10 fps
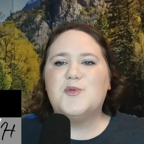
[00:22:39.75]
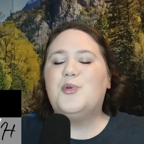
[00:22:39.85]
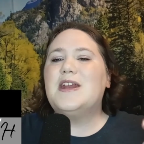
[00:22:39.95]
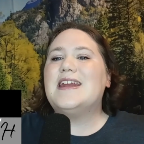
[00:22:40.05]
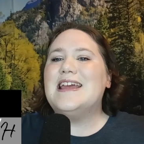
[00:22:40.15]

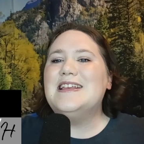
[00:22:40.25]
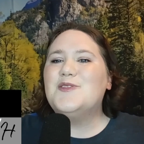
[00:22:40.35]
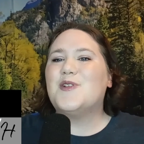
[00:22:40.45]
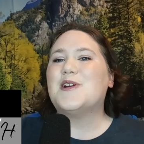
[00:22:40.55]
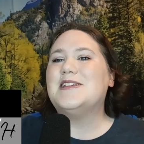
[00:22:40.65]
but it is
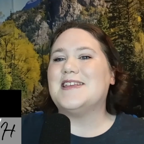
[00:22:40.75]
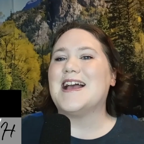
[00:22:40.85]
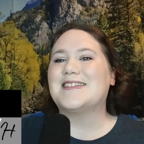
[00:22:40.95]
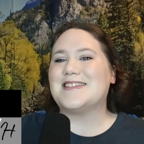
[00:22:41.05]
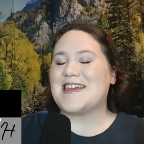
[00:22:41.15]
very
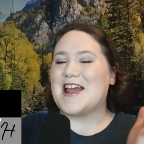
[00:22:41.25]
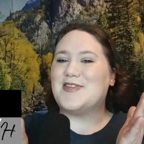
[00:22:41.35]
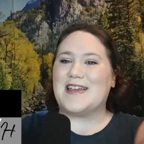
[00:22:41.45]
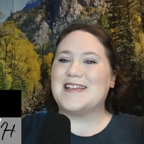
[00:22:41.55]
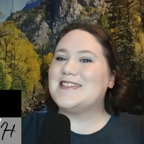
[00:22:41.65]
sexist, and I
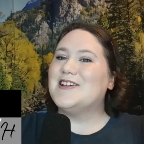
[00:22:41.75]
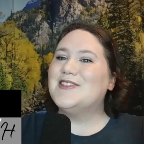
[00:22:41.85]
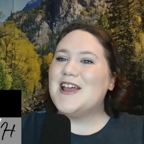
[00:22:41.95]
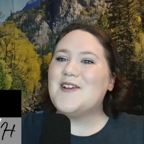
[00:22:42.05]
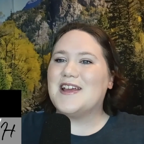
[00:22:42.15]
think it's
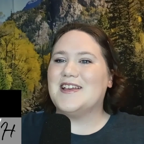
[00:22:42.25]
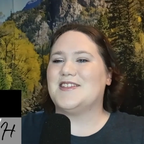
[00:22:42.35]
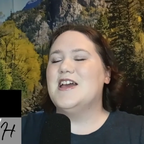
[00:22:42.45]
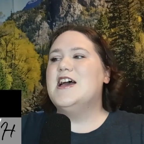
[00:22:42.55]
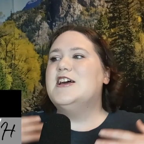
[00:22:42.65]
hilarious.